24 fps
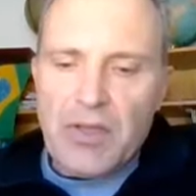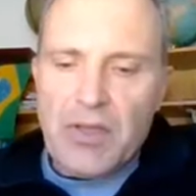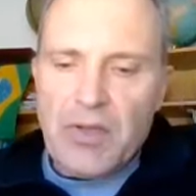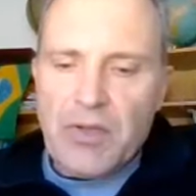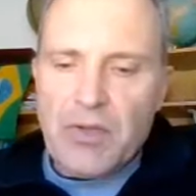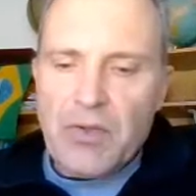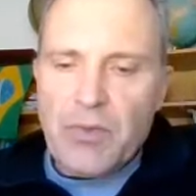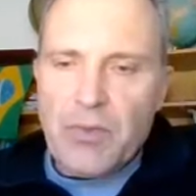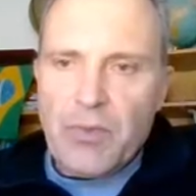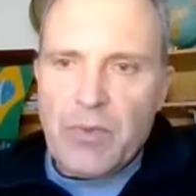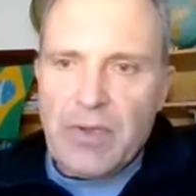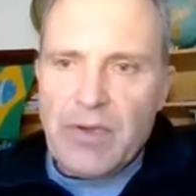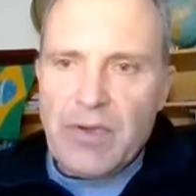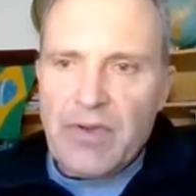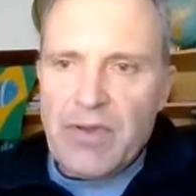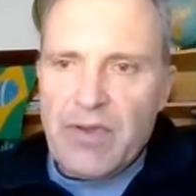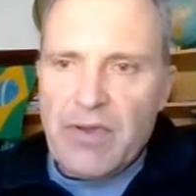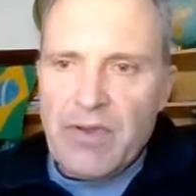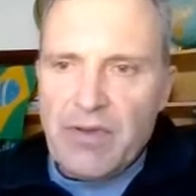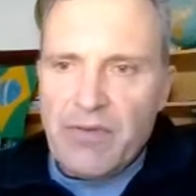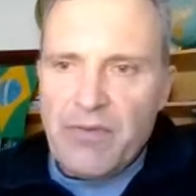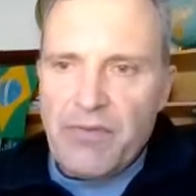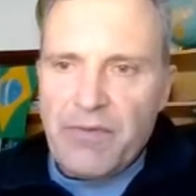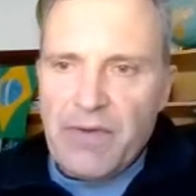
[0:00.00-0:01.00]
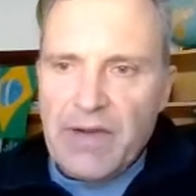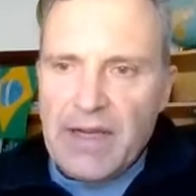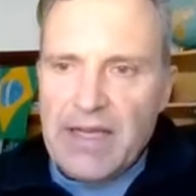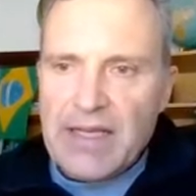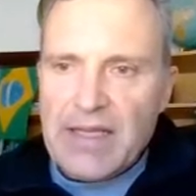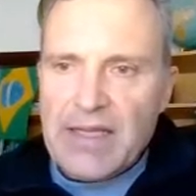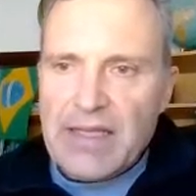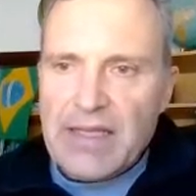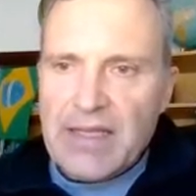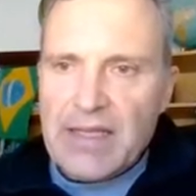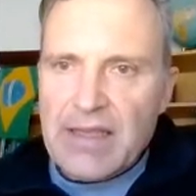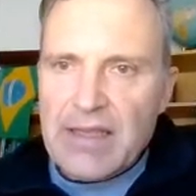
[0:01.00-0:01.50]
you will
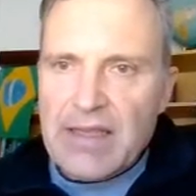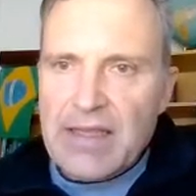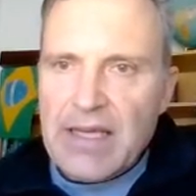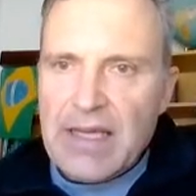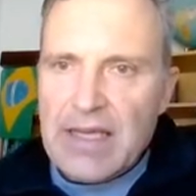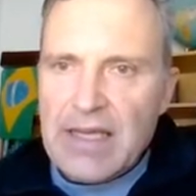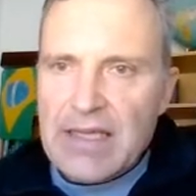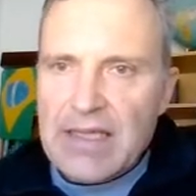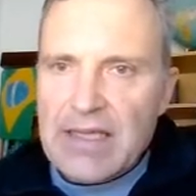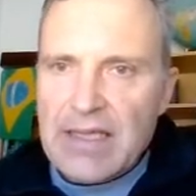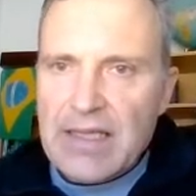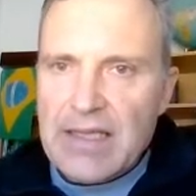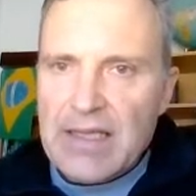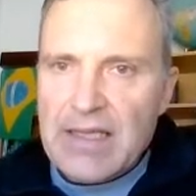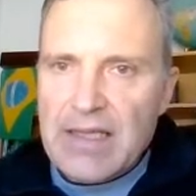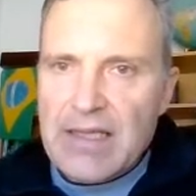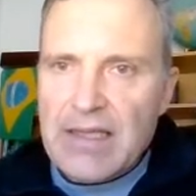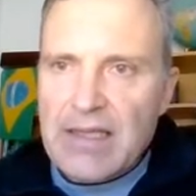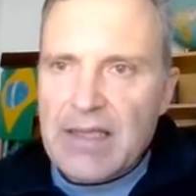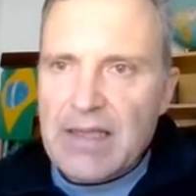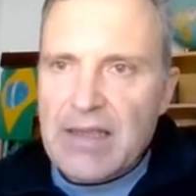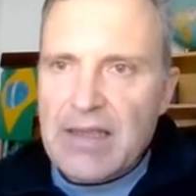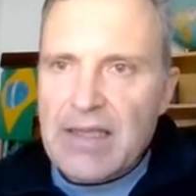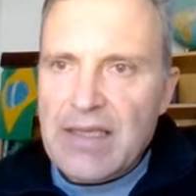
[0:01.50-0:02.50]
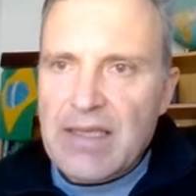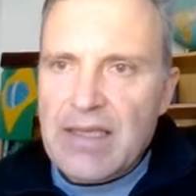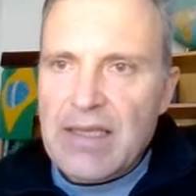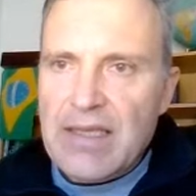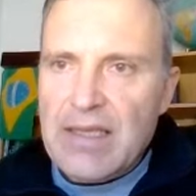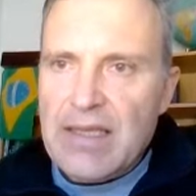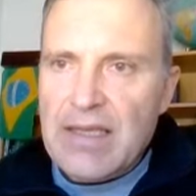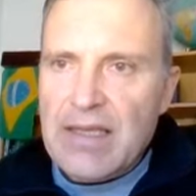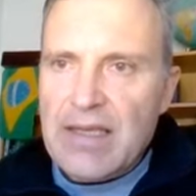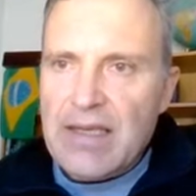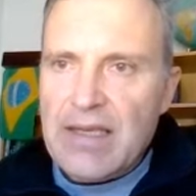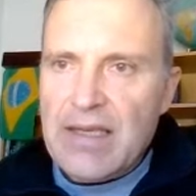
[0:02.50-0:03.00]
find that
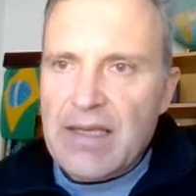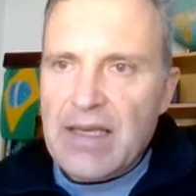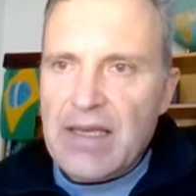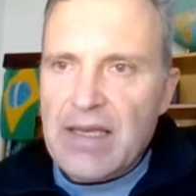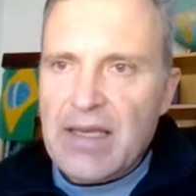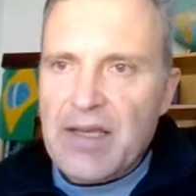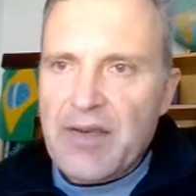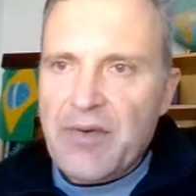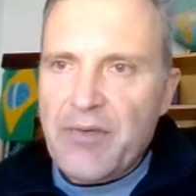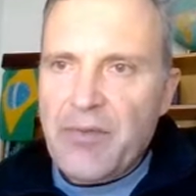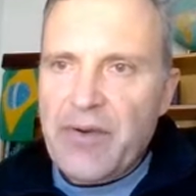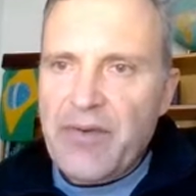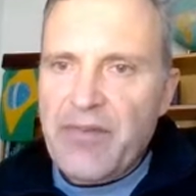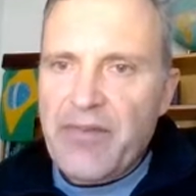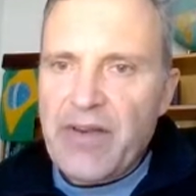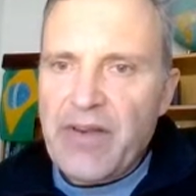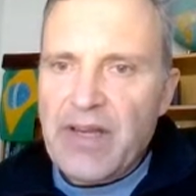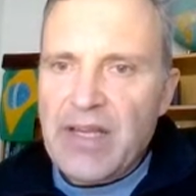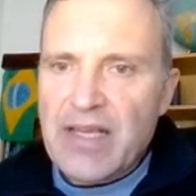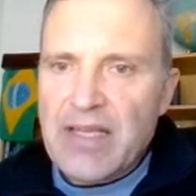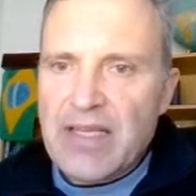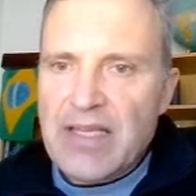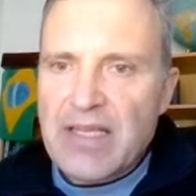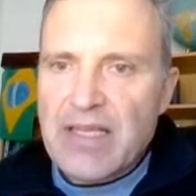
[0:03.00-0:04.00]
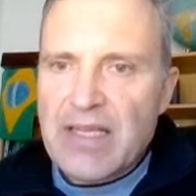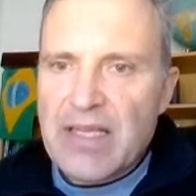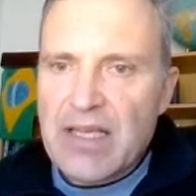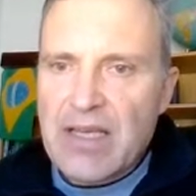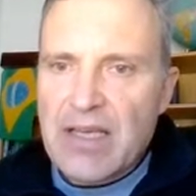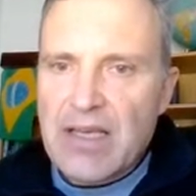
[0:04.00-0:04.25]
the equivalent